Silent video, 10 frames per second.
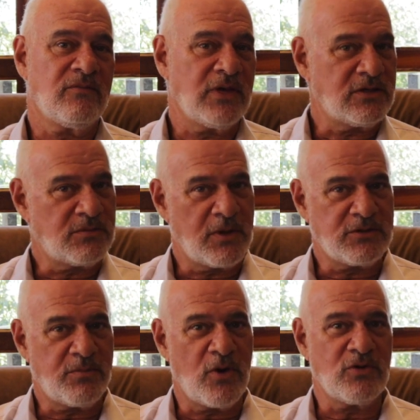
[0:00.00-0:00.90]
as,
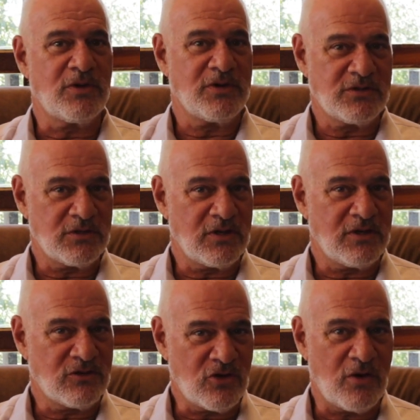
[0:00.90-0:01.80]
as opposed as,
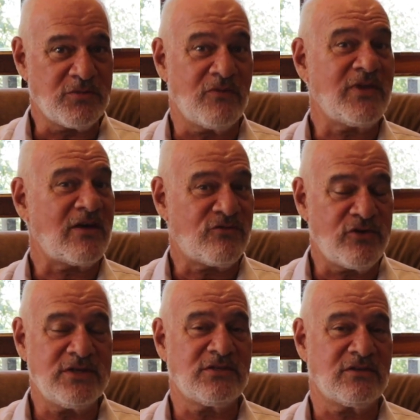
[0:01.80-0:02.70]
in terms of not
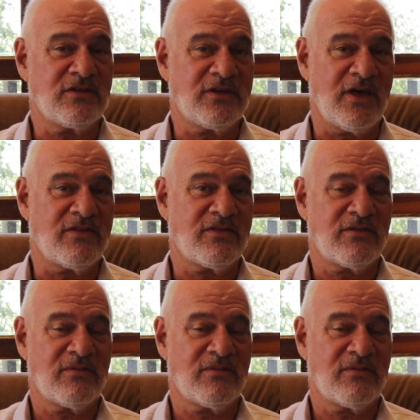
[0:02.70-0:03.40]
freezing to death.